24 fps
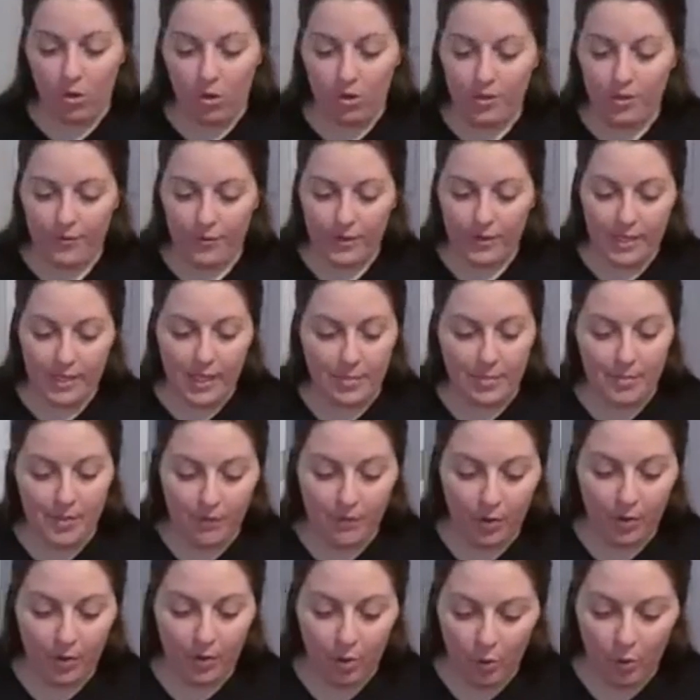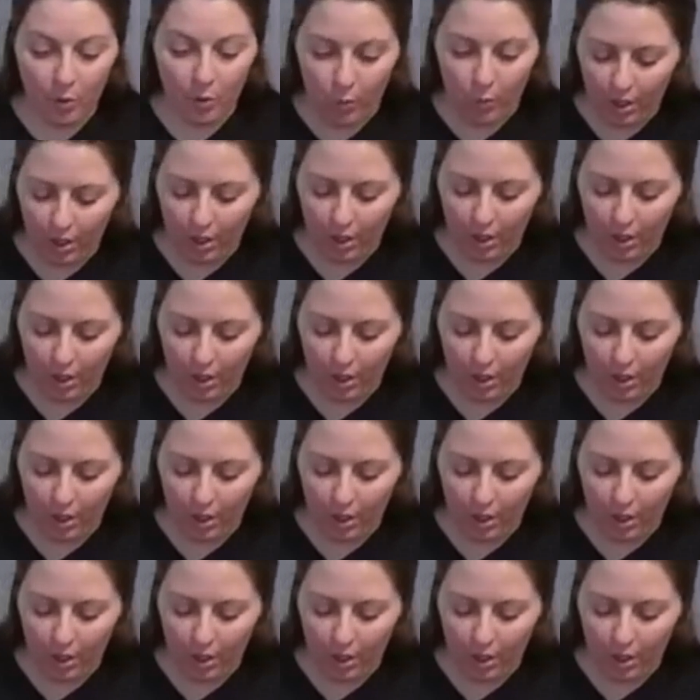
different types of glue work.